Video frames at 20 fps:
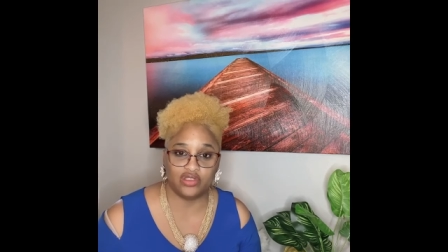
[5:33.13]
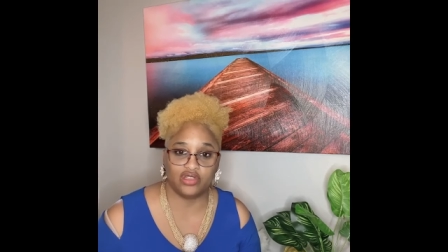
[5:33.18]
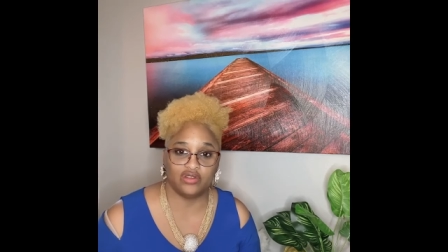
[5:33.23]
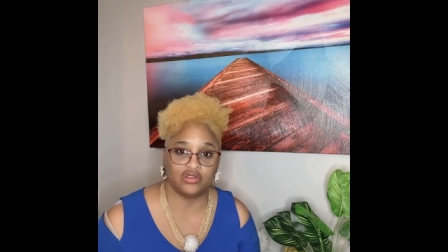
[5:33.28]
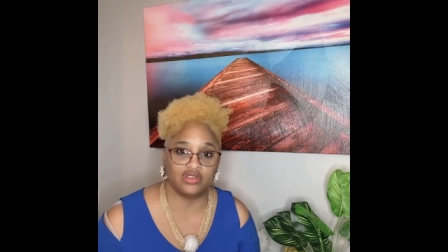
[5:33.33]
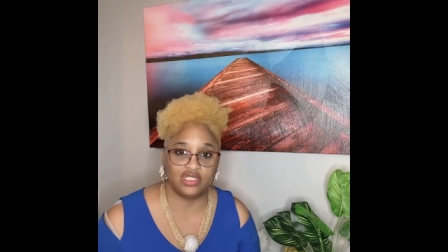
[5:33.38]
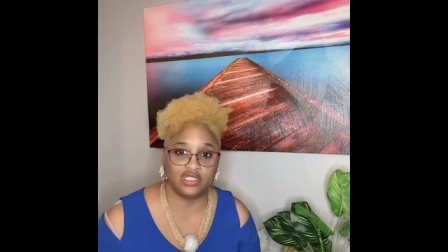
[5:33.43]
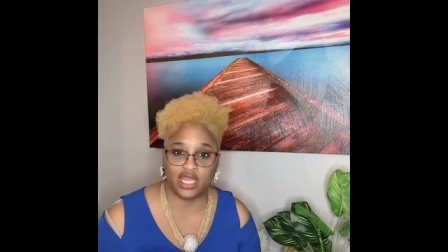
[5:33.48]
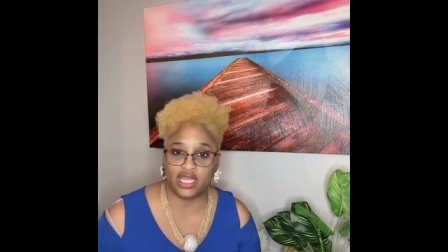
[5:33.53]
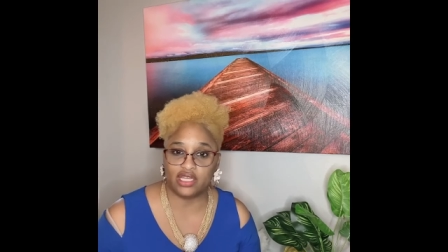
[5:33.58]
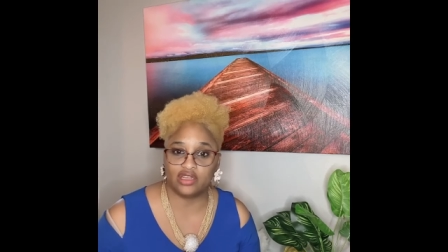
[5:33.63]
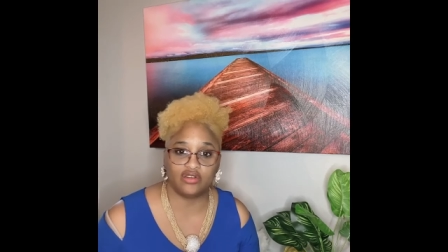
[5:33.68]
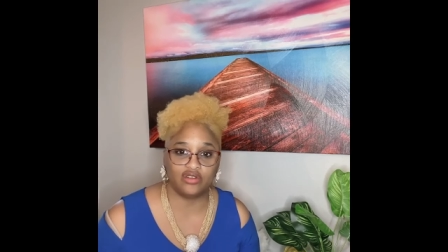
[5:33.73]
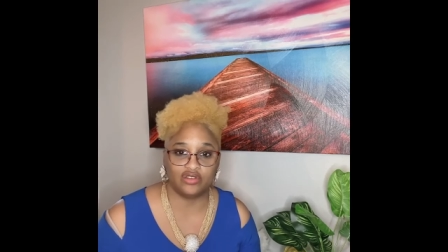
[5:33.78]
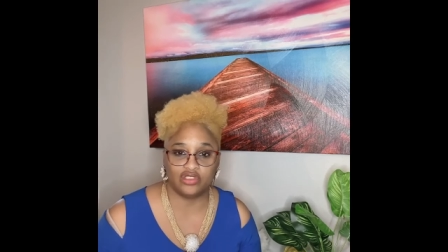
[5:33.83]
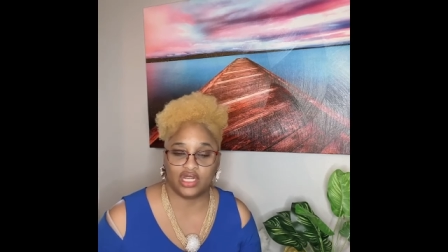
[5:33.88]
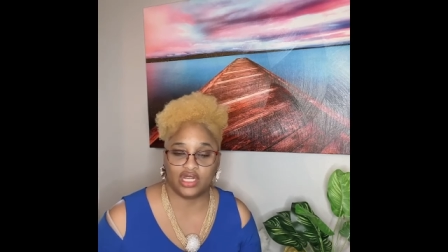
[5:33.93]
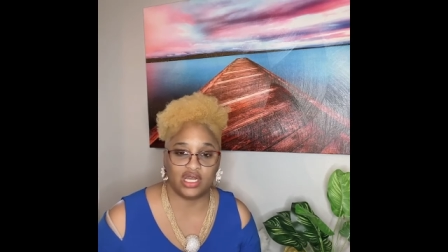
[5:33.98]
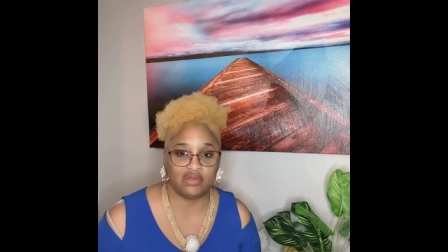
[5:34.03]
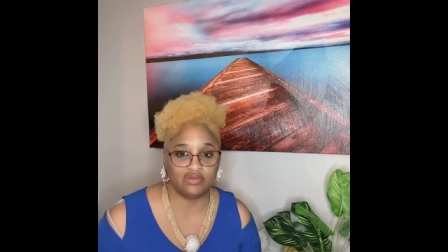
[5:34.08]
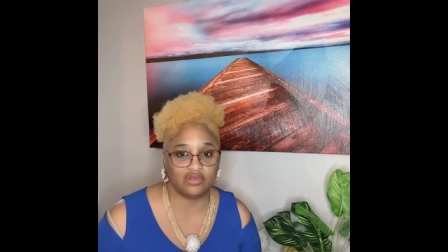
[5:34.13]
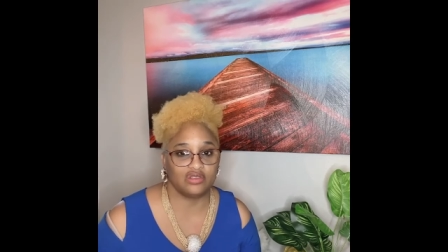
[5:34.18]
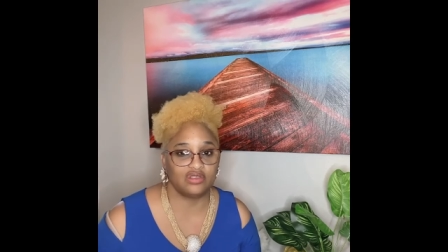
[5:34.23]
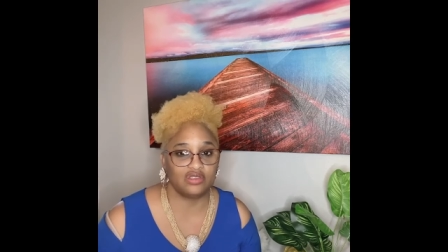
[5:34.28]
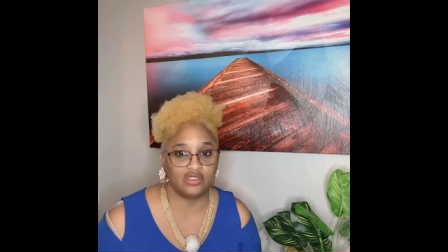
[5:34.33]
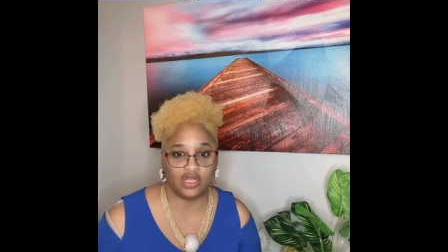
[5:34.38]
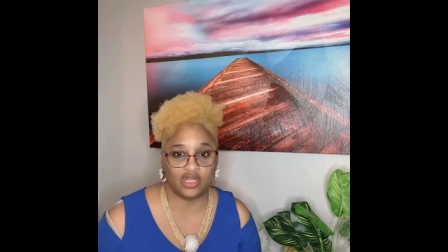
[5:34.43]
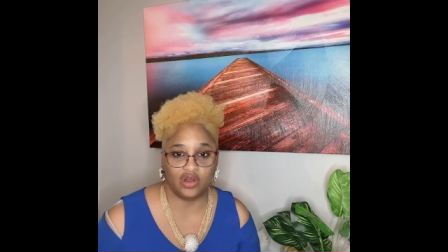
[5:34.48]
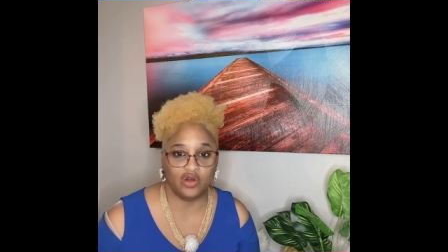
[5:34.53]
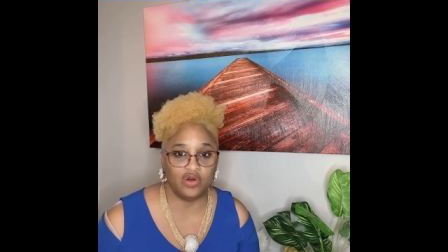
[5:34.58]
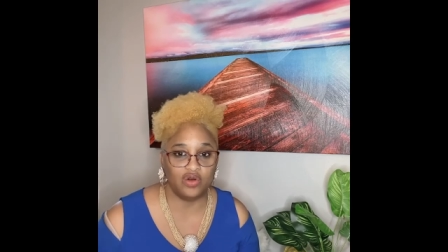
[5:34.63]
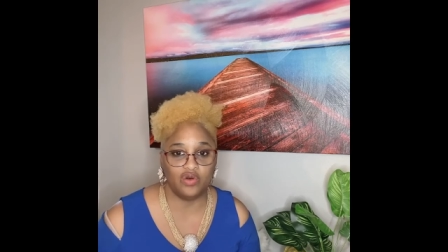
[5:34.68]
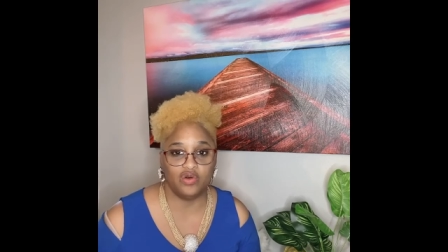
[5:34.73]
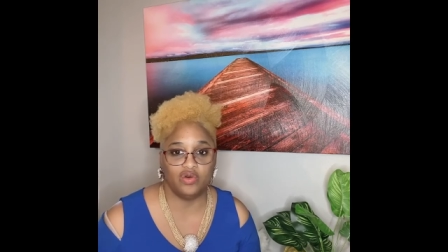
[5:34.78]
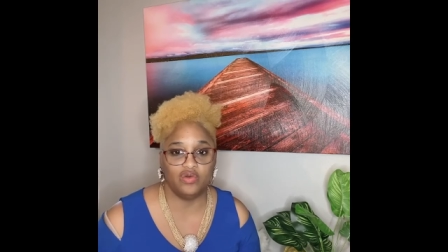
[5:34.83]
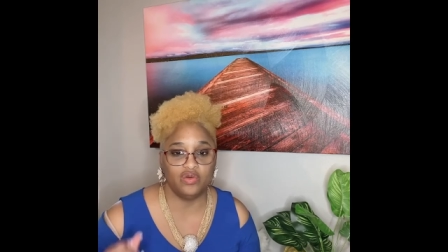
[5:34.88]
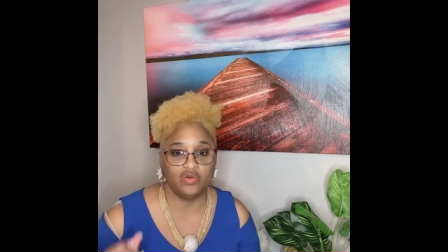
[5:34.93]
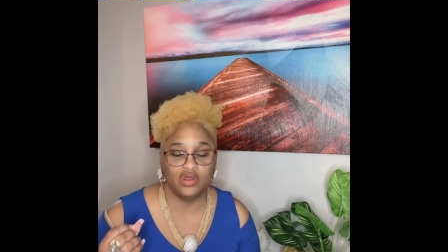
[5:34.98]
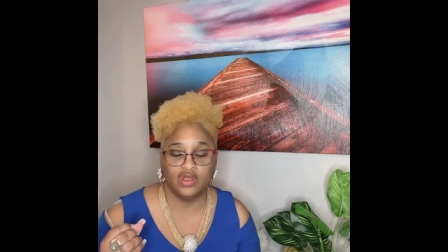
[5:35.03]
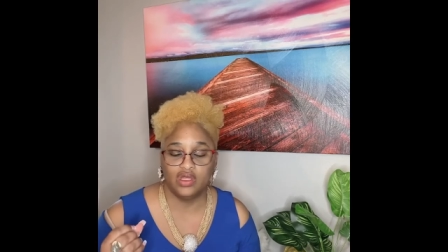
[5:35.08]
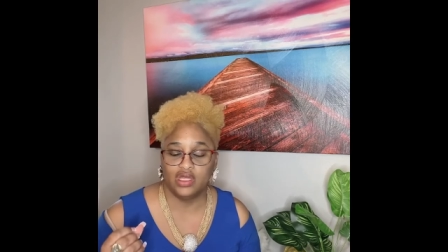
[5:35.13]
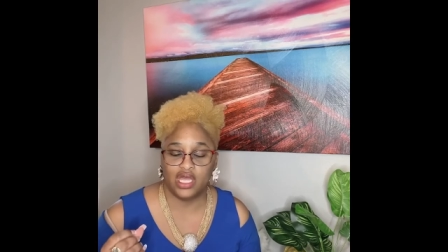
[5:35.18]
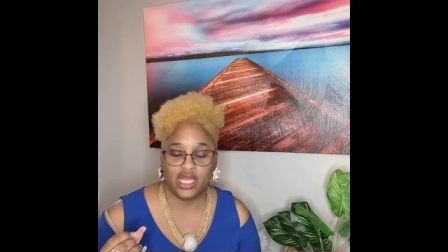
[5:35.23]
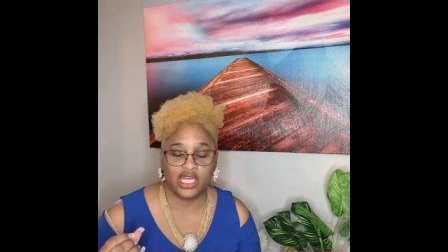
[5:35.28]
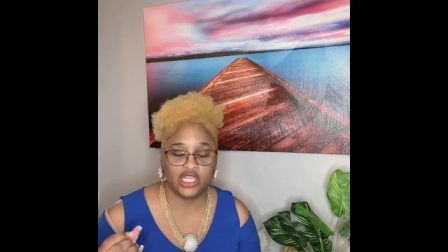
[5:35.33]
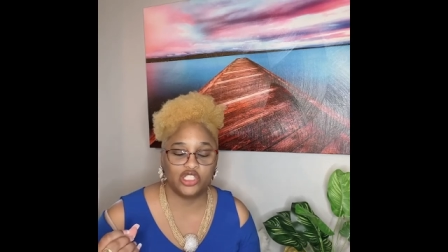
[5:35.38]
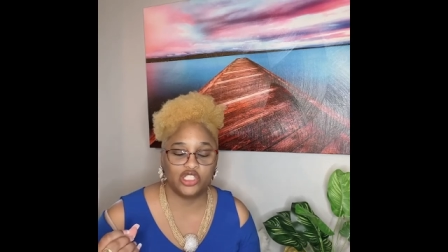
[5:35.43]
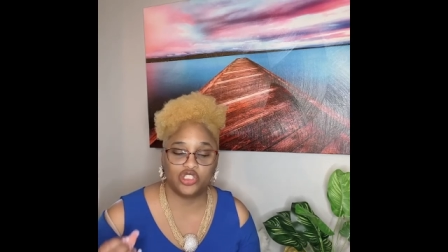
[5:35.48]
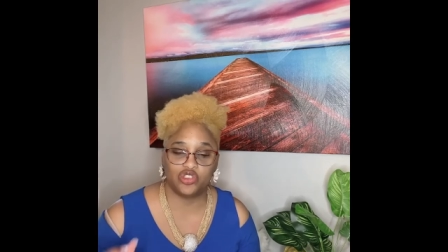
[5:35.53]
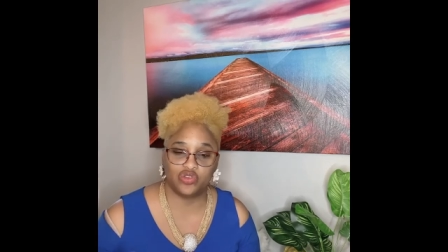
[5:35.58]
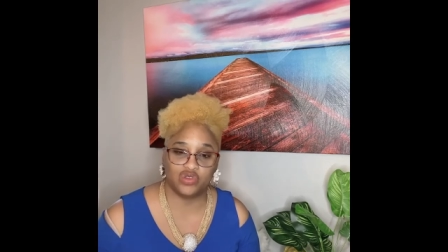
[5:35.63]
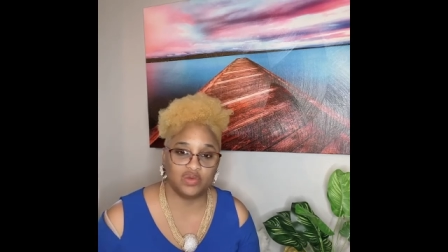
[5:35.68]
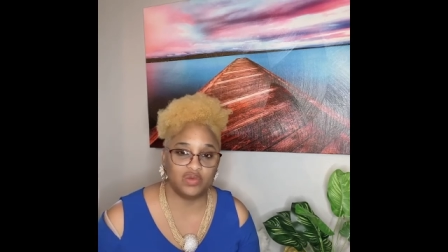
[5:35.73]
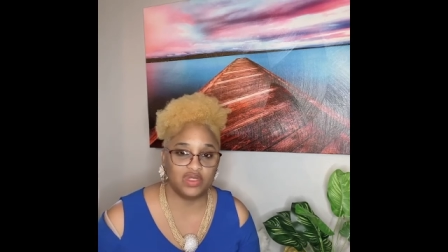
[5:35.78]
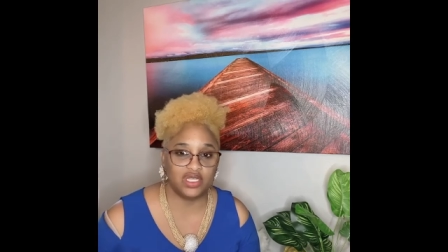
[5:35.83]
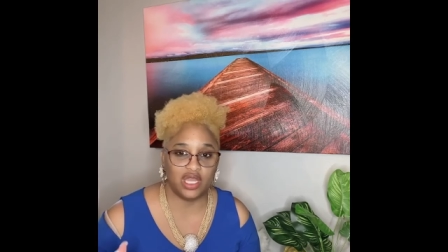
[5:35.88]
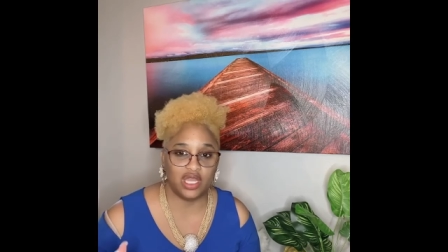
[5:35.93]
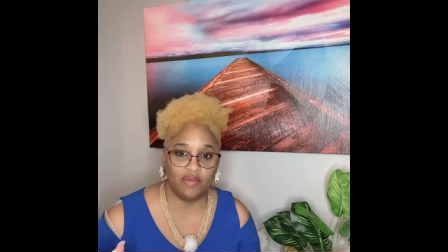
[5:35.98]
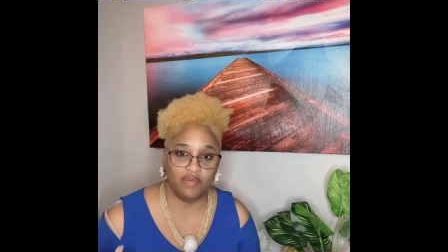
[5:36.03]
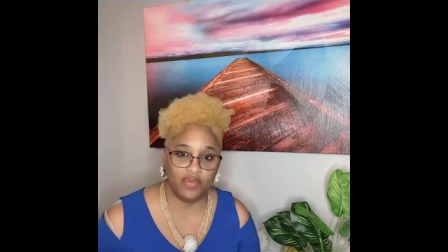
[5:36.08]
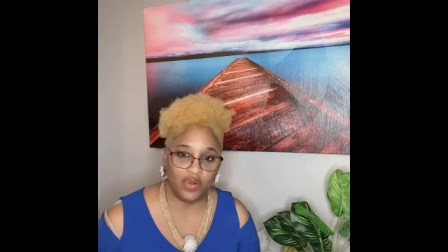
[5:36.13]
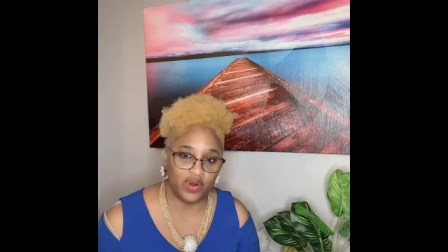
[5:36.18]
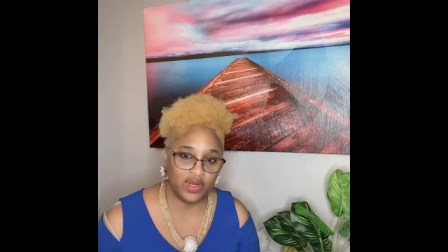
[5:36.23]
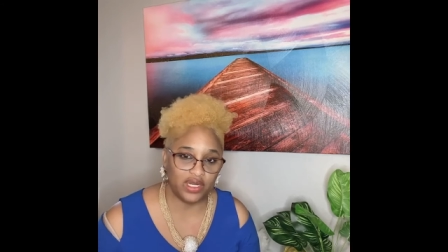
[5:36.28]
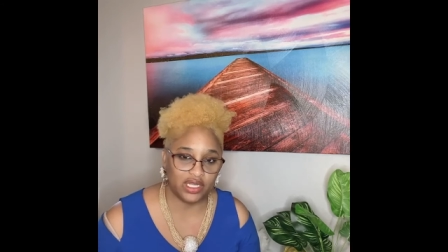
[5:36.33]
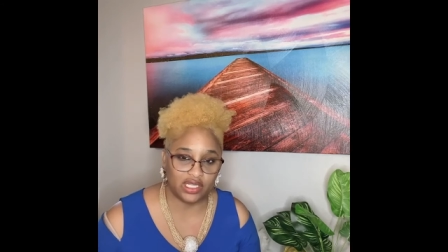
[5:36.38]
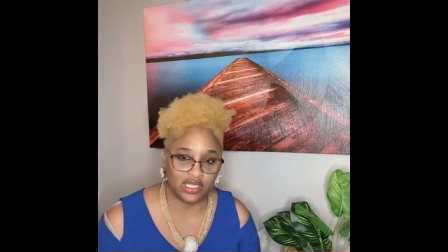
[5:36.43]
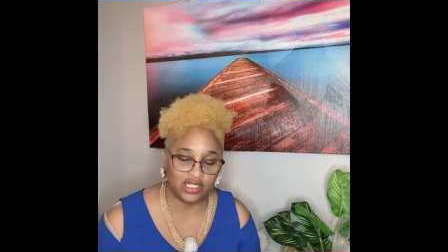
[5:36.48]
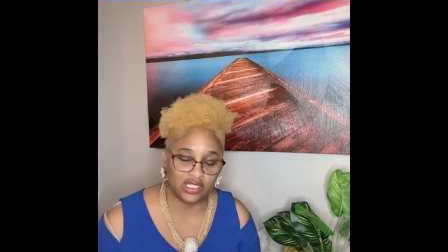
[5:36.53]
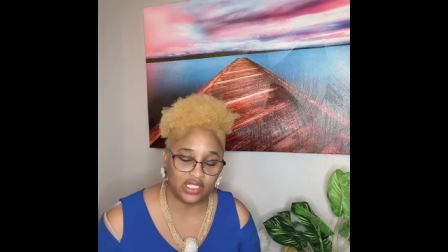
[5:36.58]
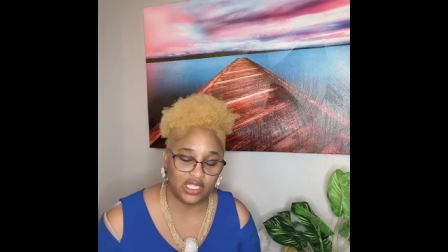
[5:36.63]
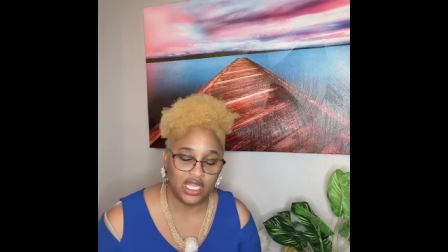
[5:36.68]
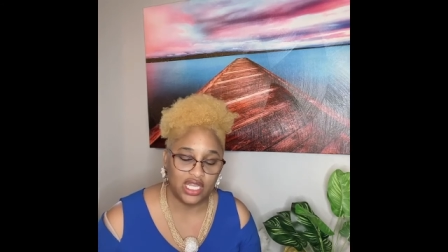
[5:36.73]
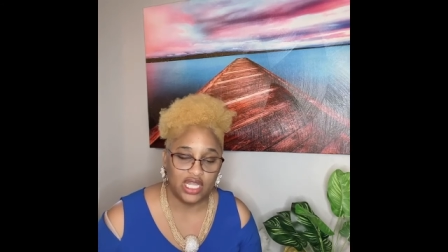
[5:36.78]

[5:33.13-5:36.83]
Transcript: Those technical jobs are so extremely important.